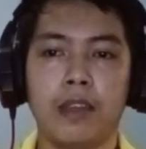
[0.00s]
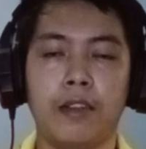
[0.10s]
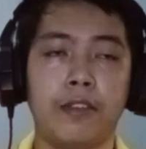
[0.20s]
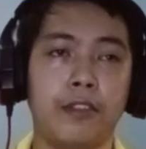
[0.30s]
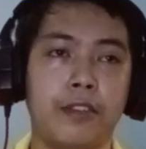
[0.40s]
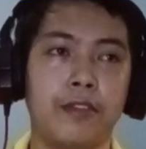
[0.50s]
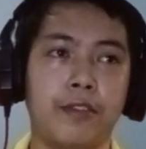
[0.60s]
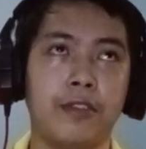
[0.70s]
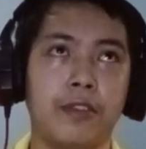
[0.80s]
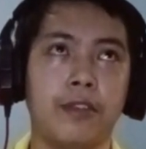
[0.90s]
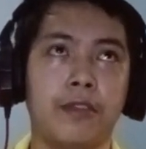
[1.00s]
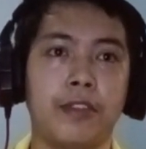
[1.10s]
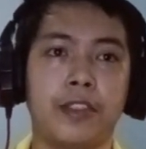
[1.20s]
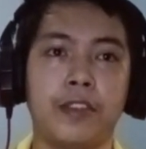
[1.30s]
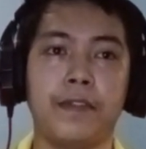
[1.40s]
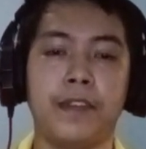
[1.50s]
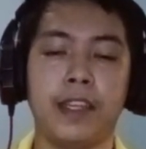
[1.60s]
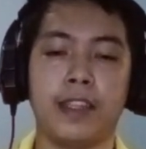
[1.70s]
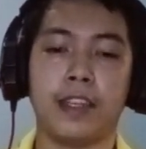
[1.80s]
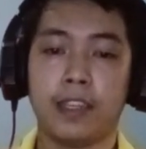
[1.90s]
in order to retrieve
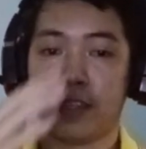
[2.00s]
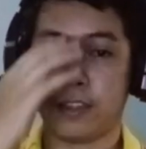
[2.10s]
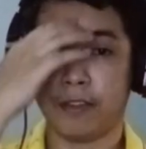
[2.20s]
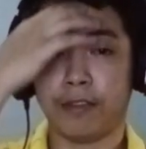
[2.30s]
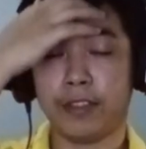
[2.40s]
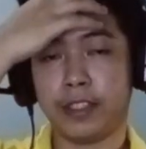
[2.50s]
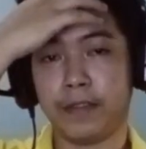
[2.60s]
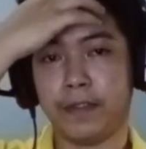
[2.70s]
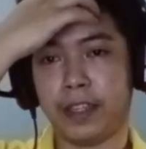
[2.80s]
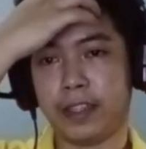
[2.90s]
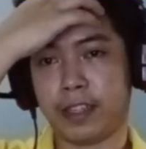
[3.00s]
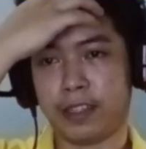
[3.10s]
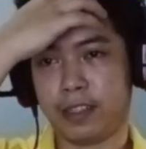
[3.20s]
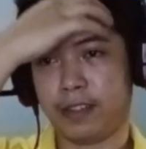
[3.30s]
data or receive data.